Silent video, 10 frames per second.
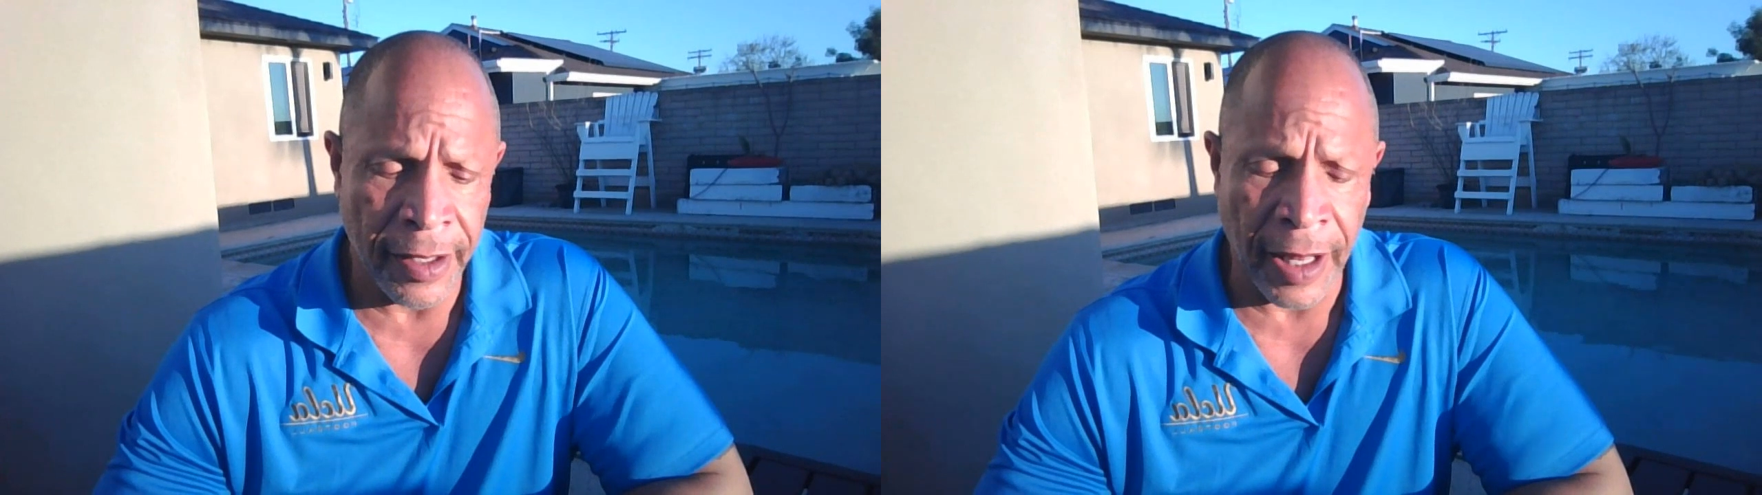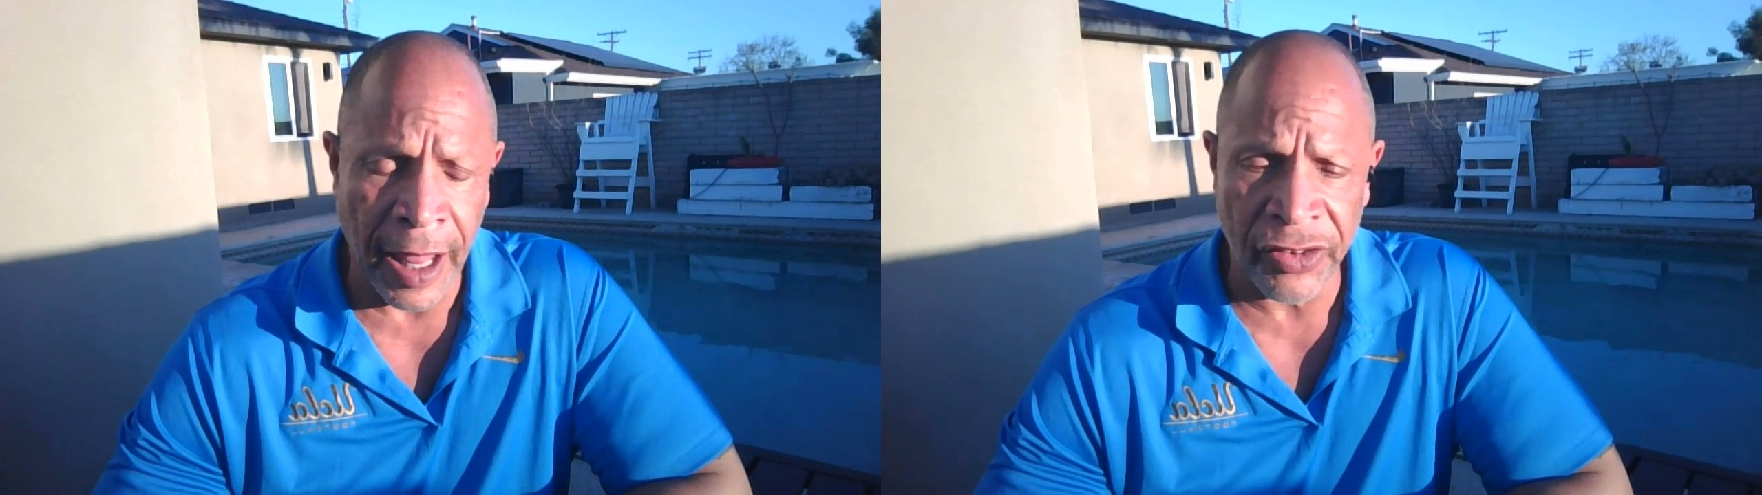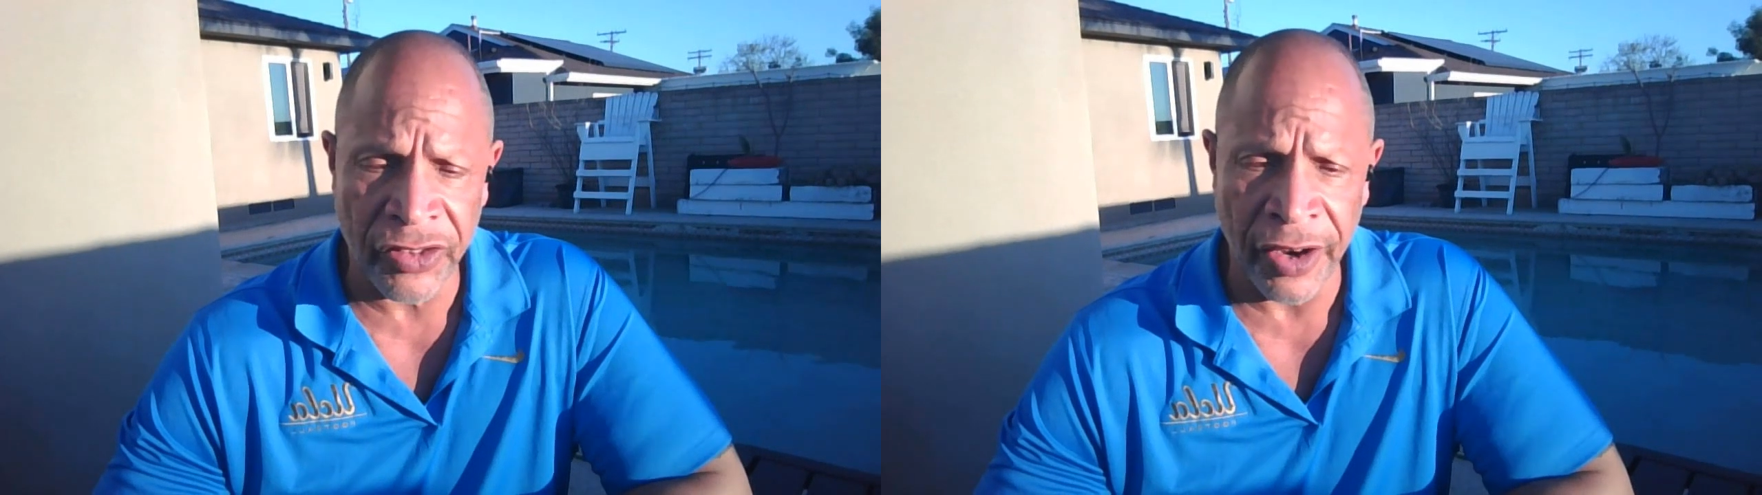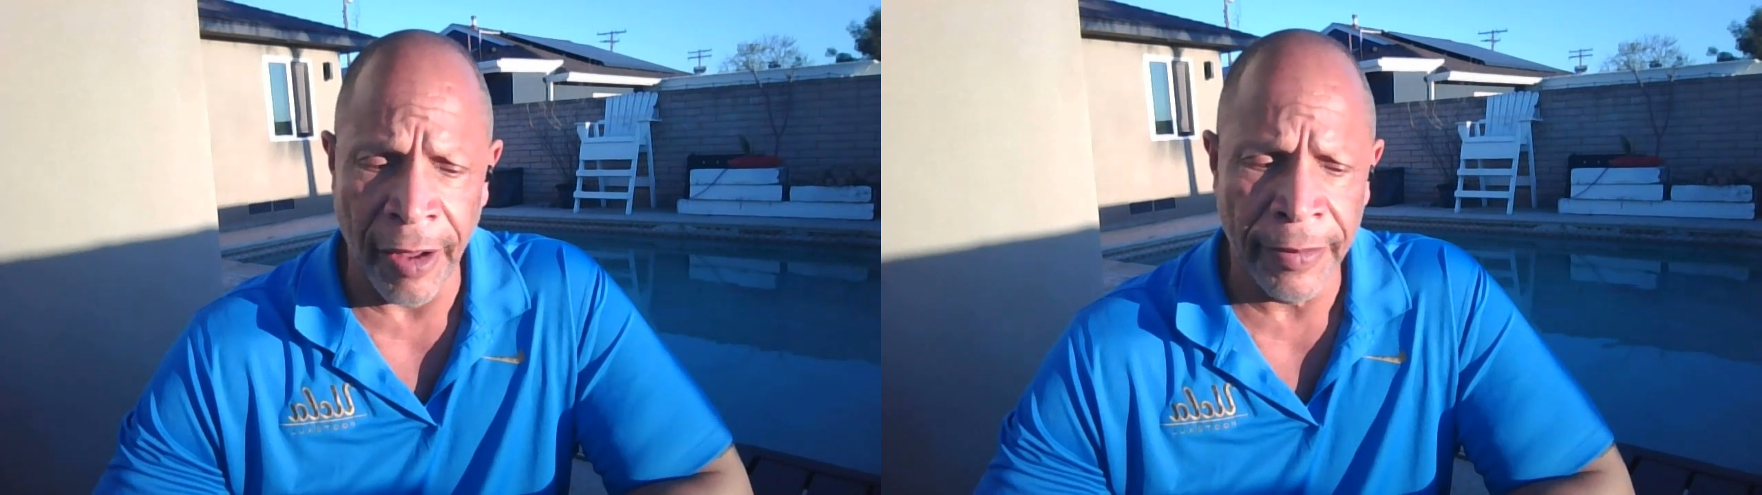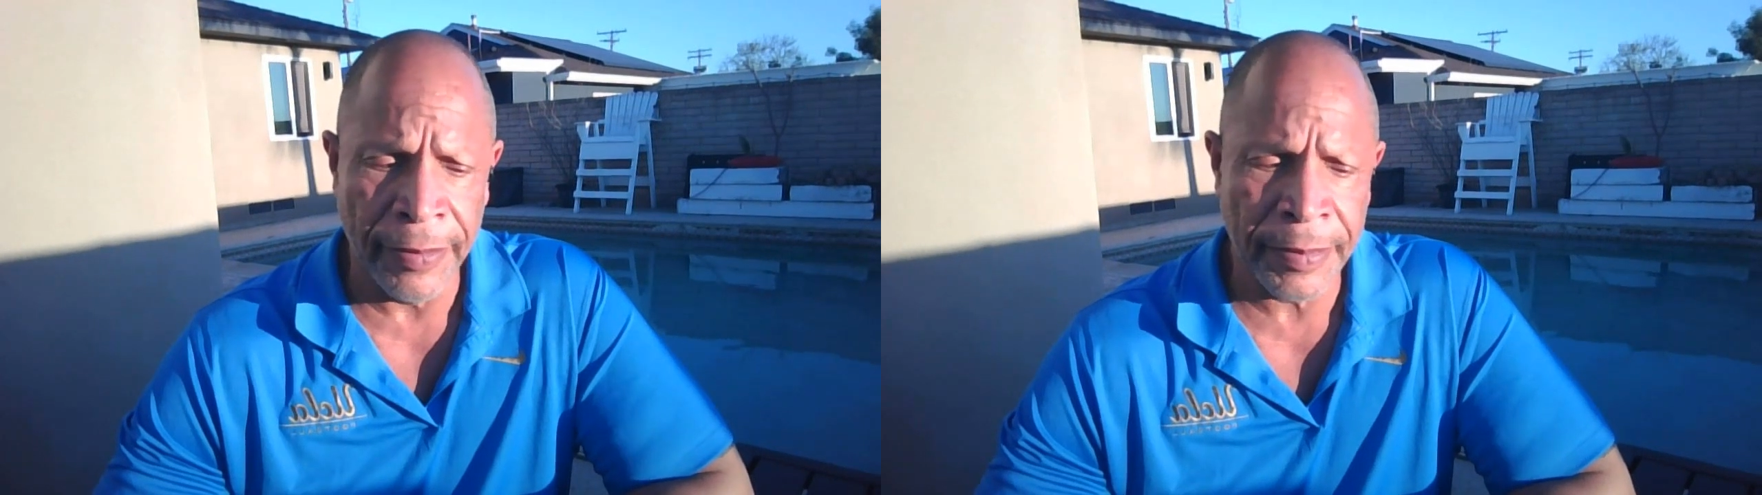class
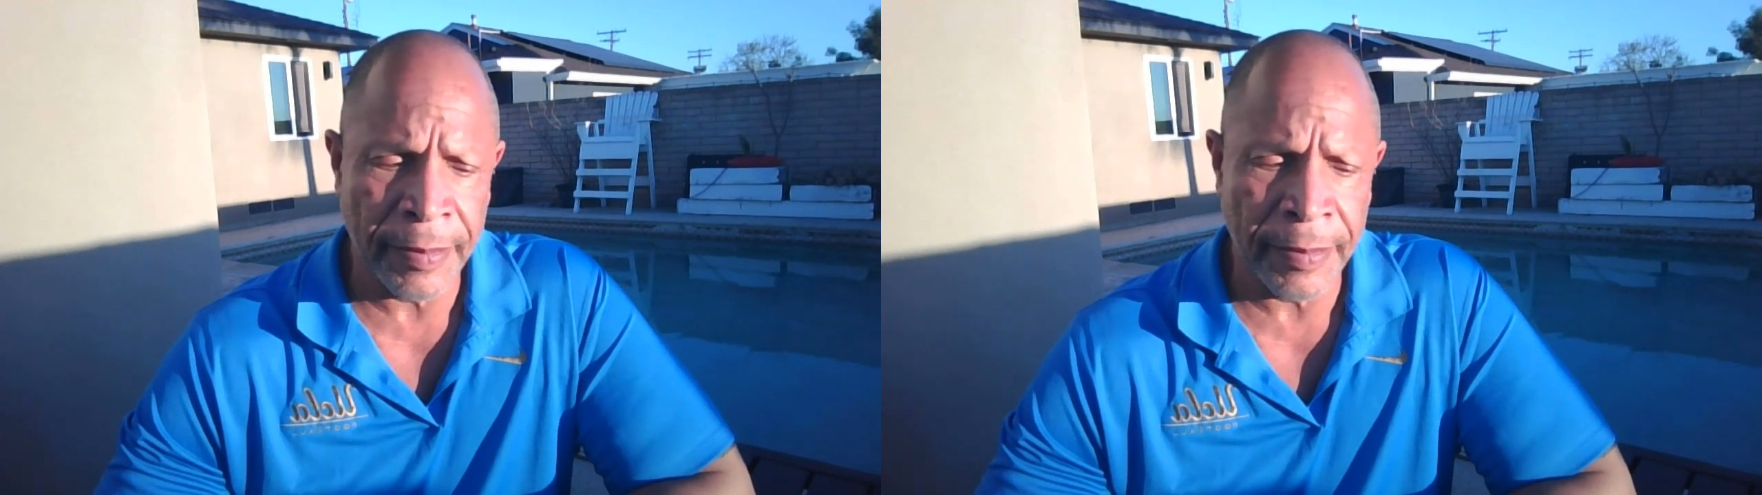shell.